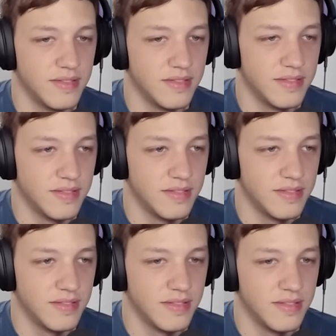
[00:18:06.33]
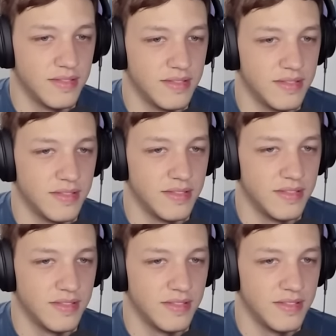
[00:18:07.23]

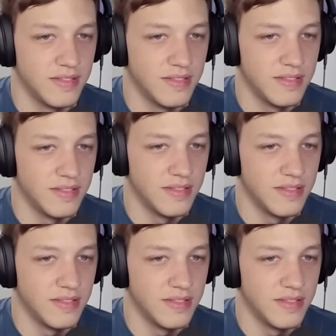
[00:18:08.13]
This person isn't speaking.